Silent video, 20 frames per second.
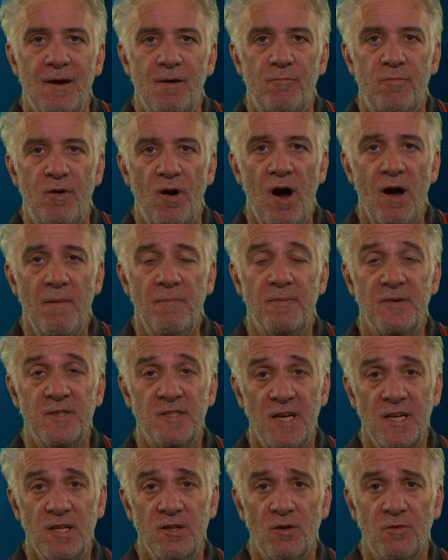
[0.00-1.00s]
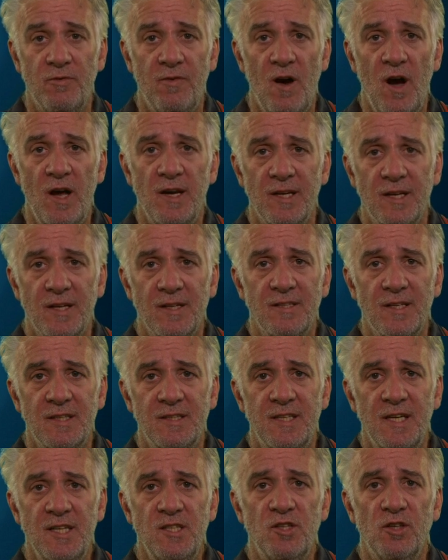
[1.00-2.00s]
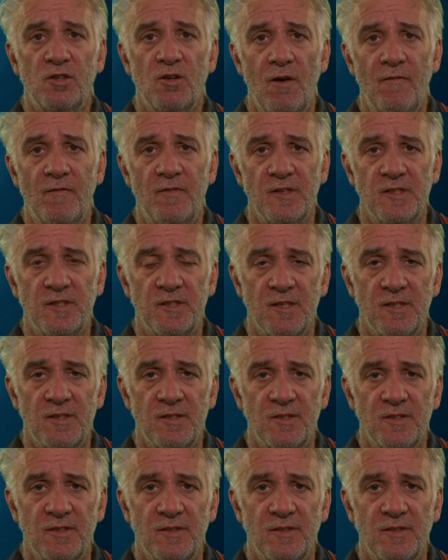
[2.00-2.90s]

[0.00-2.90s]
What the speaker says: Try and present your findings at teacher conferences.